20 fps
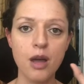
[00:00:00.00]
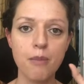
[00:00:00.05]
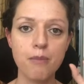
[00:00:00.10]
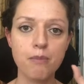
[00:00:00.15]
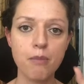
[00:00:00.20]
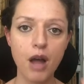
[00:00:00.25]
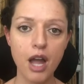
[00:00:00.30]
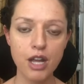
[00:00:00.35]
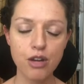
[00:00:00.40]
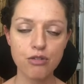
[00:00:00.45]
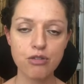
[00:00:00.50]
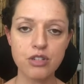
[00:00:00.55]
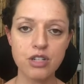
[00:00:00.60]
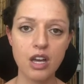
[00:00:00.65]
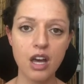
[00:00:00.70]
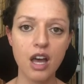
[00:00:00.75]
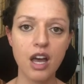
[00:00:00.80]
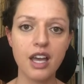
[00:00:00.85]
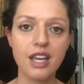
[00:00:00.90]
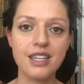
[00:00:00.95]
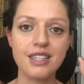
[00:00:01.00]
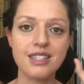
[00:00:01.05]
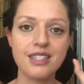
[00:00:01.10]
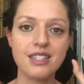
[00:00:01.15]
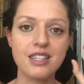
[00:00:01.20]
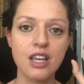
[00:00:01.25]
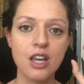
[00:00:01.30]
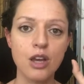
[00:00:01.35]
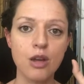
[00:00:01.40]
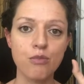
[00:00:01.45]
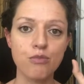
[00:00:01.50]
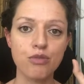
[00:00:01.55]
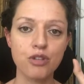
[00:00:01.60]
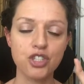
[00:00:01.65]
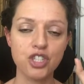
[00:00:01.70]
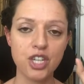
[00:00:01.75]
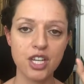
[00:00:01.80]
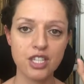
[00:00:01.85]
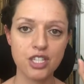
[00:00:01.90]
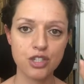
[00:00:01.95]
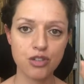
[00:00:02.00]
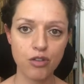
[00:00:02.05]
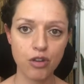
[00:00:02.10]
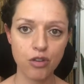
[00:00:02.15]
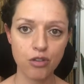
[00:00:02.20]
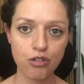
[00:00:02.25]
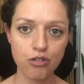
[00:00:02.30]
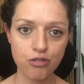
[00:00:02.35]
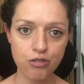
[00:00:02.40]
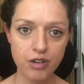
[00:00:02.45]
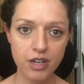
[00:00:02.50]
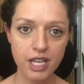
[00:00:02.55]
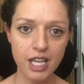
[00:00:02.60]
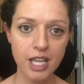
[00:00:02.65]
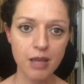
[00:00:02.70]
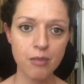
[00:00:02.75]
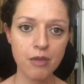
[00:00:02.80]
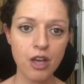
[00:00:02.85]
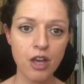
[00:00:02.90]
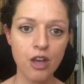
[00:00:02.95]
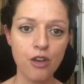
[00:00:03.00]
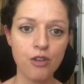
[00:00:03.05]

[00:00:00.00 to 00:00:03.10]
micronized progesterone cream